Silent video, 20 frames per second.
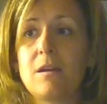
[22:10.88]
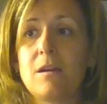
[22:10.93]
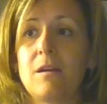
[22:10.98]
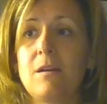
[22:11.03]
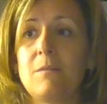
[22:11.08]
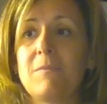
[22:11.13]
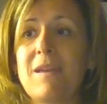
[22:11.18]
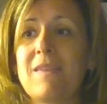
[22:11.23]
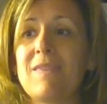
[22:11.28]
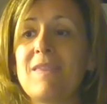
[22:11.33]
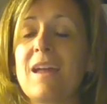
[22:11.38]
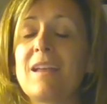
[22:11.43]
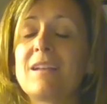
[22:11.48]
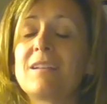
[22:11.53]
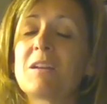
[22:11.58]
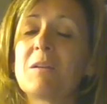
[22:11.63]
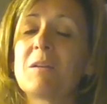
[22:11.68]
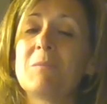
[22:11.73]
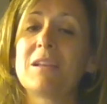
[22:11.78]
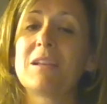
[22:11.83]
and
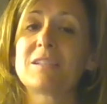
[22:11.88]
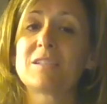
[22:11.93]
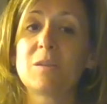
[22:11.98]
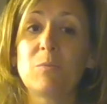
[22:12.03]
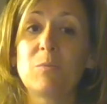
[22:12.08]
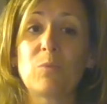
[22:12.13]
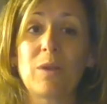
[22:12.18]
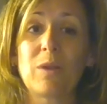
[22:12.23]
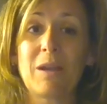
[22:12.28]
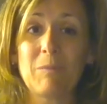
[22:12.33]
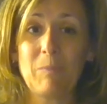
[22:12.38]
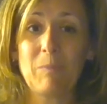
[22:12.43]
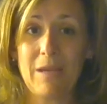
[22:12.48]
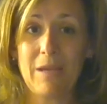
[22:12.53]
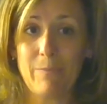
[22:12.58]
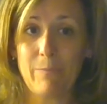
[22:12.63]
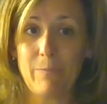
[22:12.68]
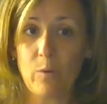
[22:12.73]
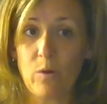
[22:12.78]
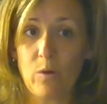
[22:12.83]
then commit to bring
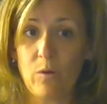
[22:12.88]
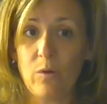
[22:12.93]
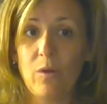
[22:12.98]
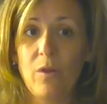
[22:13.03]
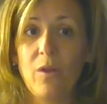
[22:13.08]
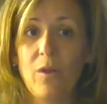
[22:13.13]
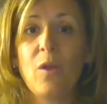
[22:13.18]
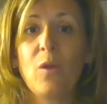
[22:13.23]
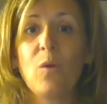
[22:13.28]
people